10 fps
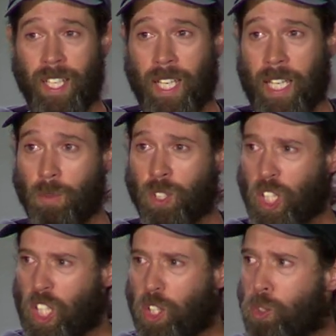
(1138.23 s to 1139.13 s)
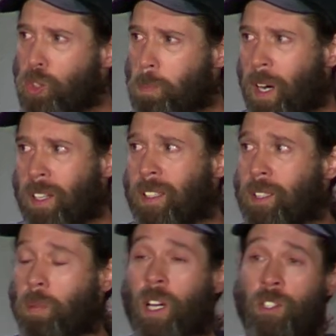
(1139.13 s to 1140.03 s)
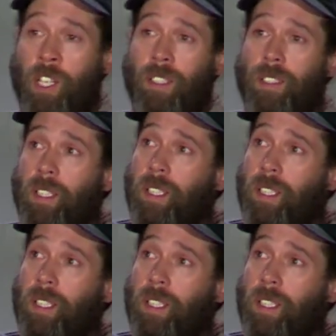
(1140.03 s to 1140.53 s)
He was a huge part of this project,